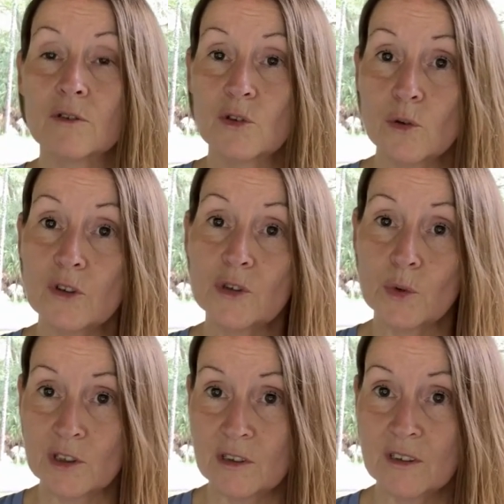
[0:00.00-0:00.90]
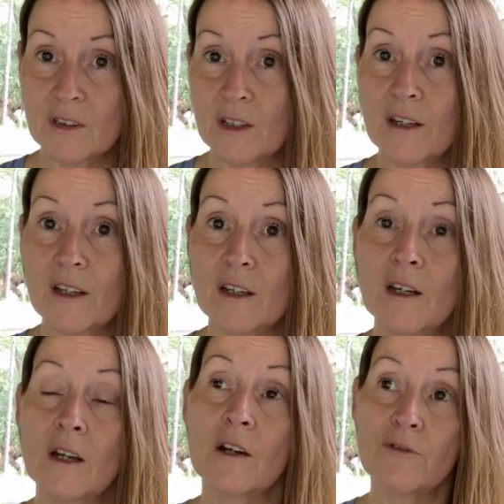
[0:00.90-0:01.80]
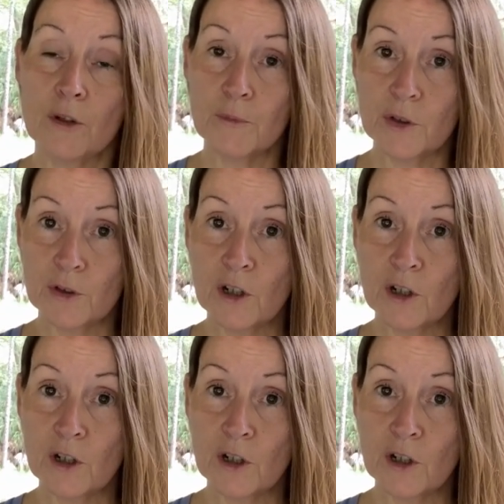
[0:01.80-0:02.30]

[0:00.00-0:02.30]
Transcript: source, which is the light, from the